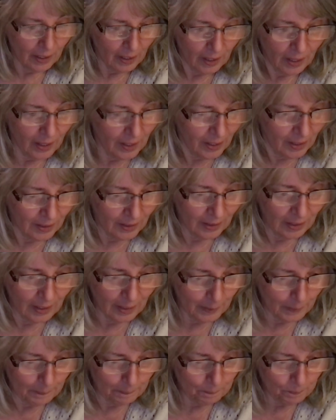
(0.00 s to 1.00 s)

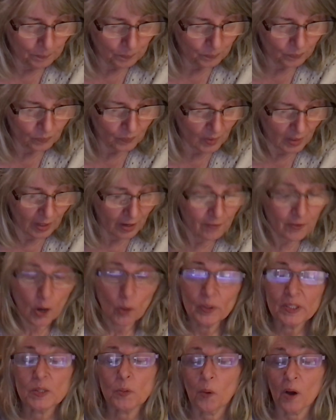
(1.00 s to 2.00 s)
And I've
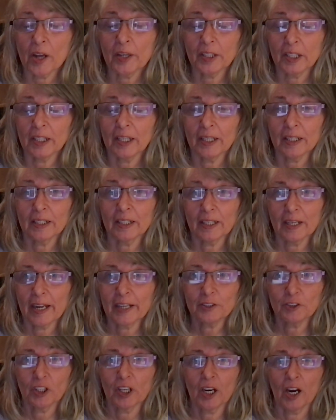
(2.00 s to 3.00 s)
always wanted an
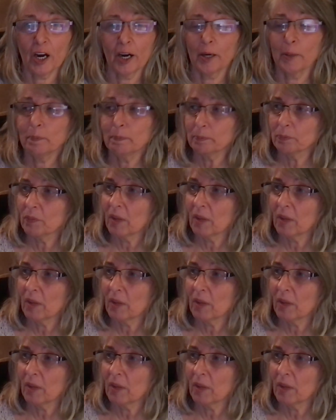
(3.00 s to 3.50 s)
electric harp